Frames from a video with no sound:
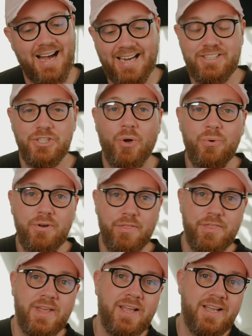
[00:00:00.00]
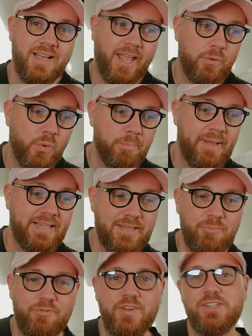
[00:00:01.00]
I don't think it would make
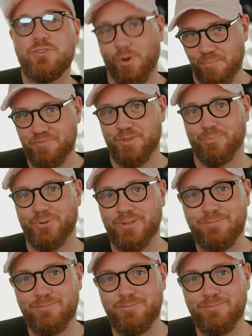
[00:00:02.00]
them feel comfortable.